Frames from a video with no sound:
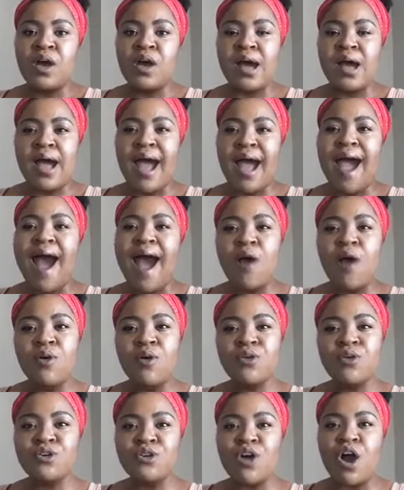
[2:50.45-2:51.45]
uh, how
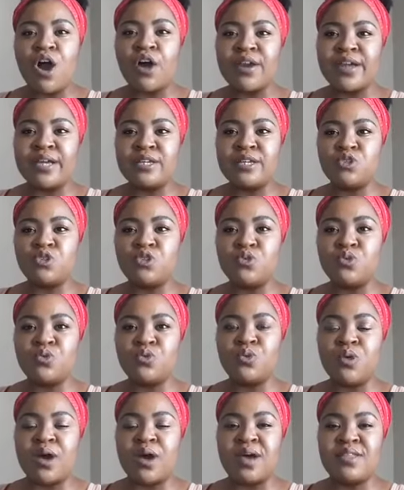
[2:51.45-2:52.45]
you got
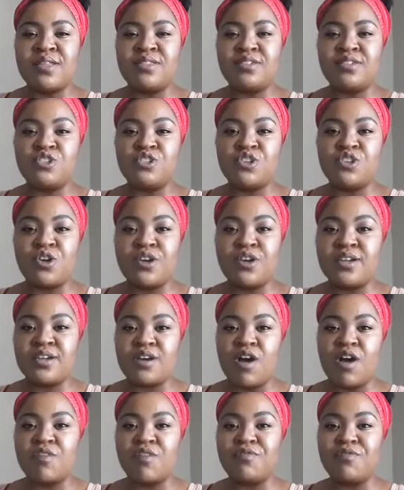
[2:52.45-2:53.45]
into uh, the
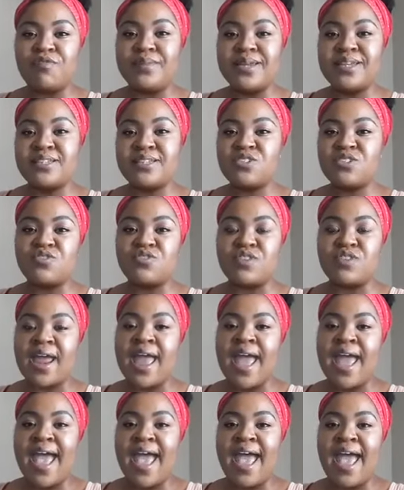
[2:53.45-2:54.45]
journey of ministry.
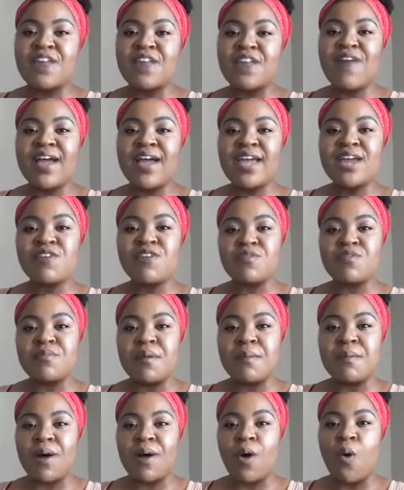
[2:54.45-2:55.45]
And if I can
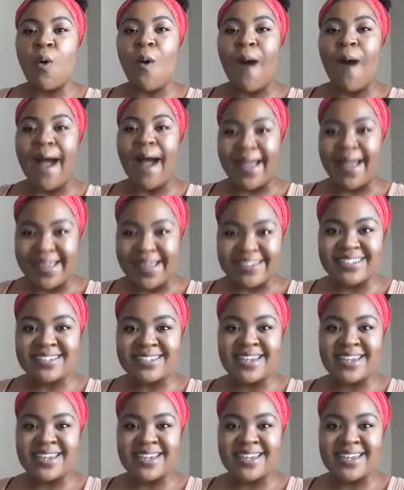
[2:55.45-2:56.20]
remember quite,